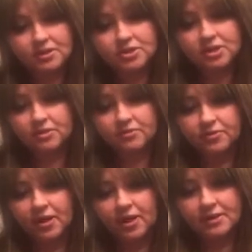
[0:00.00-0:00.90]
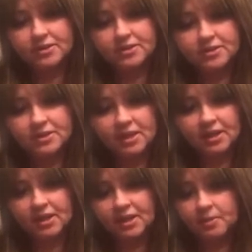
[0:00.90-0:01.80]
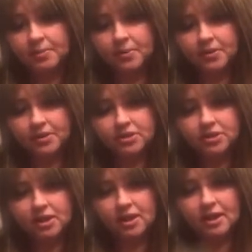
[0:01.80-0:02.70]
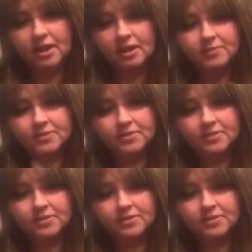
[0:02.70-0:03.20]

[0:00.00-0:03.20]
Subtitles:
chicken fried steak, pork chops,